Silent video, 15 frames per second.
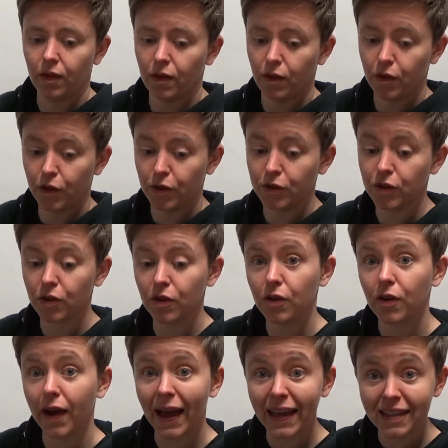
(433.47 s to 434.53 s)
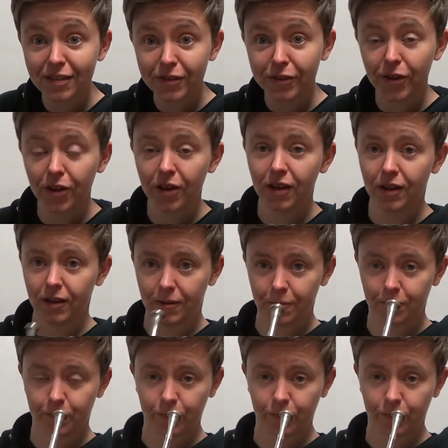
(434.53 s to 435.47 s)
You could do 8 slurred.